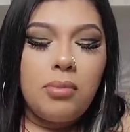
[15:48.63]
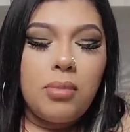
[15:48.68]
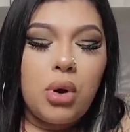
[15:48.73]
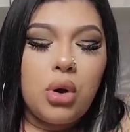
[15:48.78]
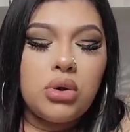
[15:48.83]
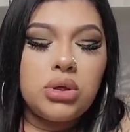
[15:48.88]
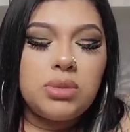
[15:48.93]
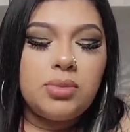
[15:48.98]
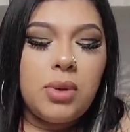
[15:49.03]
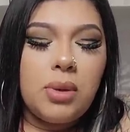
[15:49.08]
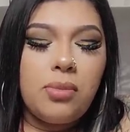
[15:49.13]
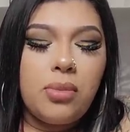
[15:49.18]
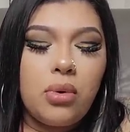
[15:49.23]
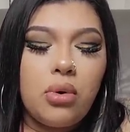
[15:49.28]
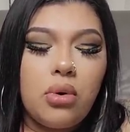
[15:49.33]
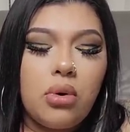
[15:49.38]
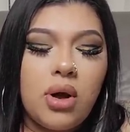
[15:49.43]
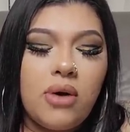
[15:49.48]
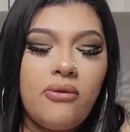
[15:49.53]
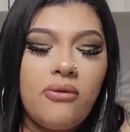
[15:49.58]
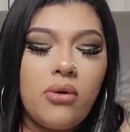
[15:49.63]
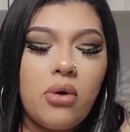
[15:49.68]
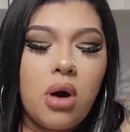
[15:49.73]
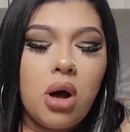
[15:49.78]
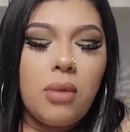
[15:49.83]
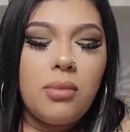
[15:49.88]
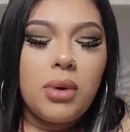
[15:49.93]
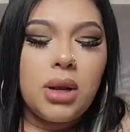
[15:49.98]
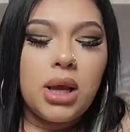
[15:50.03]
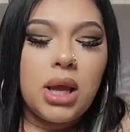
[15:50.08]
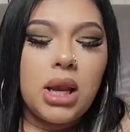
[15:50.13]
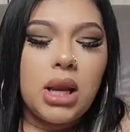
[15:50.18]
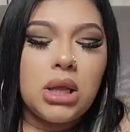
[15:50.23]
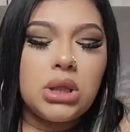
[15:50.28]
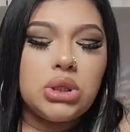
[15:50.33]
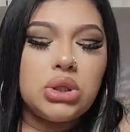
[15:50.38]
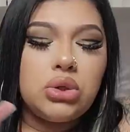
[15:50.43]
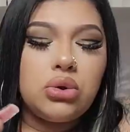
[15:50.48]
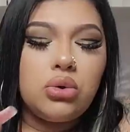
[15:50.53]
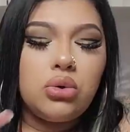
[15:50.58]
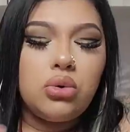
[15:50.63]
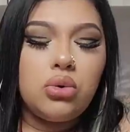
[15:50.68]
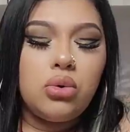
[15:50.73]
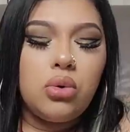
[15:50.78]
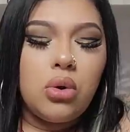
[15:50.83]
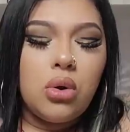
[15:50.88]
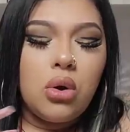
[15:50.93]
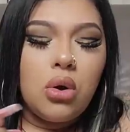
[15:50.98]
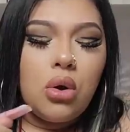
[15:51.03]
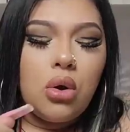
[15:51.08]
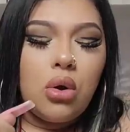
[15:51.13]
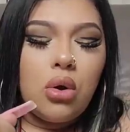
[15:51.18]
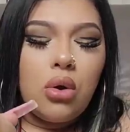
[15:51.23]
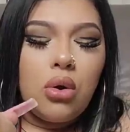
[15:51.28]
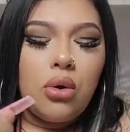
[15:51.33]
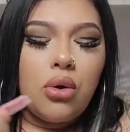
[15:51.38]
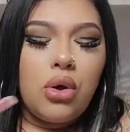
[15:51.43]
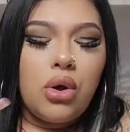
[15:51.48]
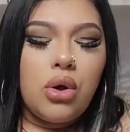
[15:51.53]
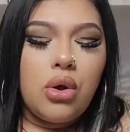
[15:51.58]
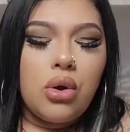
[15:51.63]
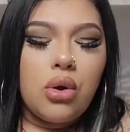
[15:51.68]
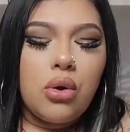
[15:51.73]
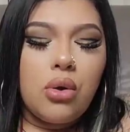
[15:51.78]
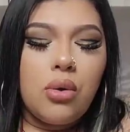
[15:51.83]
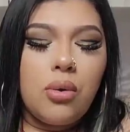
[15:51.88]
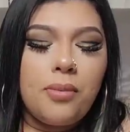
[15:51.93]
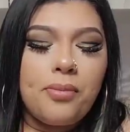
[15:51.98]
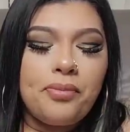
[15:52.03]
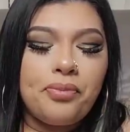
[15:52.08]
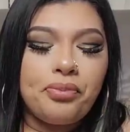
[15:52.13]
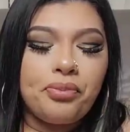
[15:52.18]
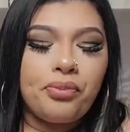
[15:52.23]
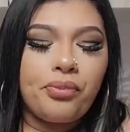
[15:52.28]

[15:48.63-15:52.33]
post people. I feel obligated to, you know,